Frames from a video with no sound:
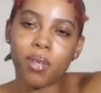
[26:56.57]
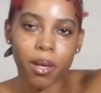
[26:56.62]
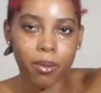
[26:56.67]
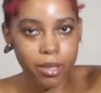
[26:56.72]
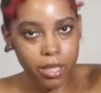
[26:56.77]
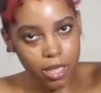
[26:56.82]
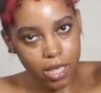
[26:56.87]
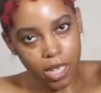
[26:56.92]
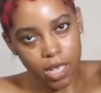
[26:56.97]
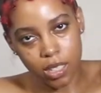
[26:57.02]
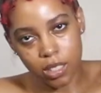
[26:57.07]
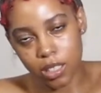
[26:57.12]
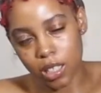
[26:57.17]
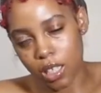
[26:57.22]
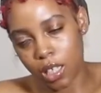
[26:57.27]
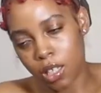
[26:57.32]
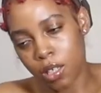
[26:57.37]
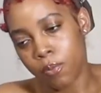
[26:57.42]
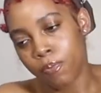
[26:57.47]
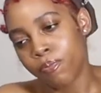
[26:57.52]
able to dance
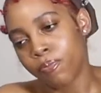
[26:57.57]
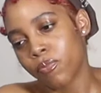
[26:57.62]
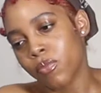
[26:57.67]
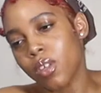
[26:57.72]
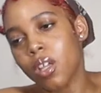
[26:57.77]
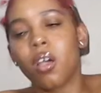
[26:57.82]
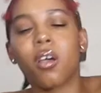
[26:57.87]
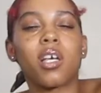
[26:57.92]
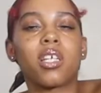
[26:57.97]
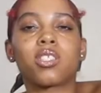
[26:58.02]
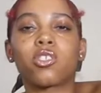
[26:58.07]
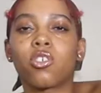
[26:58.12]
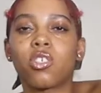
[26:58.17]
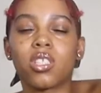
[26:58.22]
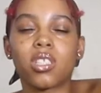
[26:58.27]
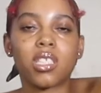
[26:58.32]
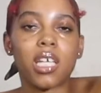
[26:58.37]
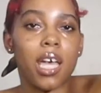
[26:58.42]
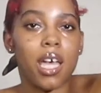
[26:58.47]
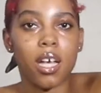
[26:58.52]
again. It's
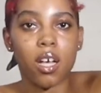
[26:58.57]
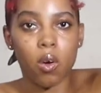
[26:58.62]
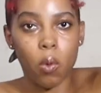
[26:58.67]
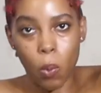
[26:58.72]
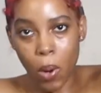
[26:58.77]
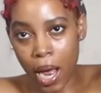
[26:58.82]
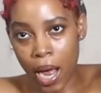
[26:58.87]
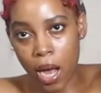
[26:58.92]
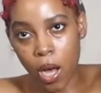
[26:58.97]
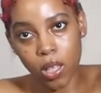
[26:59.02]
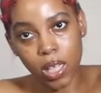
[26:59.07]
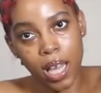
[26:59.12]
gonna take a while.